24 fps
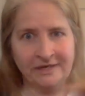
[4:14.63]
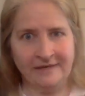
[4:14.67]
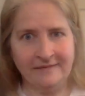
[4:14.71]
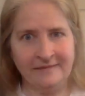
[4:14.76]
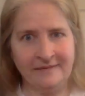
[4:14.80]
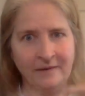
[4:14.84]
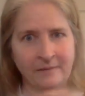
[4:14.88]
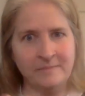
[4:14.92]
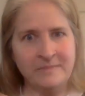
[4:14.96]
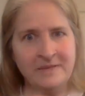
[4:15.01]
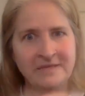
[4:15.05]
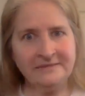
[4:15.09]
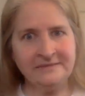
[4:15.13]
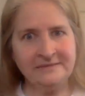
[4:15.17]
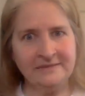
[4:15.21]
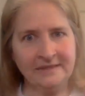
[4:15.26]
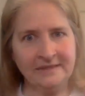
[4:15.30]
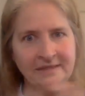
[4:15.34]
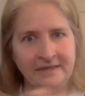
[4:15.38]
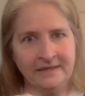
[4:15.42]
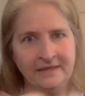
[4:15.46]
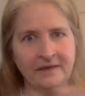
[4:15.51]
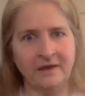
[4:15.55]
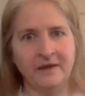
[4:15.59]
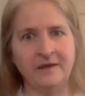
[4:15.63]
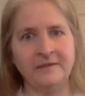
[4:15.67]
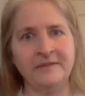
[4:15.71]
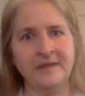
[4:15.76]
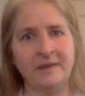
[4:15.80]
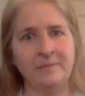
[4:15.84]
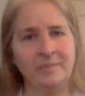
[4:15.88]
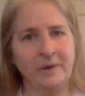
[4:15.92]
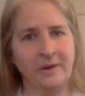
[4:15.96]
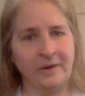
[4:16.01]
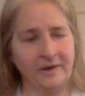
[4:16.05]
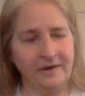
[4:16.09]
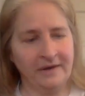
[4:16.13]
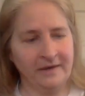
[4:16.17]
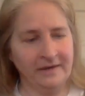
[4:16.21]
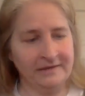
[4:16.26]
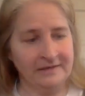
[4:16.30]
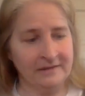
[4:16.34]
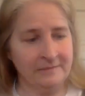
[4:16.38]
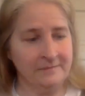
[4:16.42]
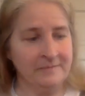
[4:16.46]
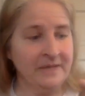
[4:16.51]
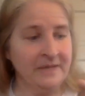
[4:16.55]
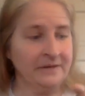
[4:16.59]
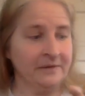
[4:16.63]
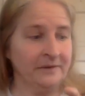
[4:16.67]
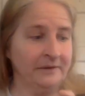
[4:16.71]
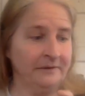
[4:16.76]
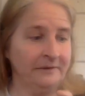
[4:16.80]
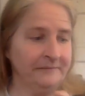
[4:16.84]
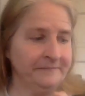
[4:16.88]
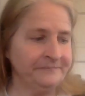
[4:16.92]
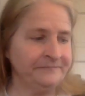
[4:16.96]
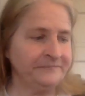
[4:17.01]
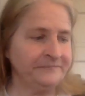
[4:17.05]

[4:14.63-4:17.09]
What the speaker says: and they're missing all that part in the middle,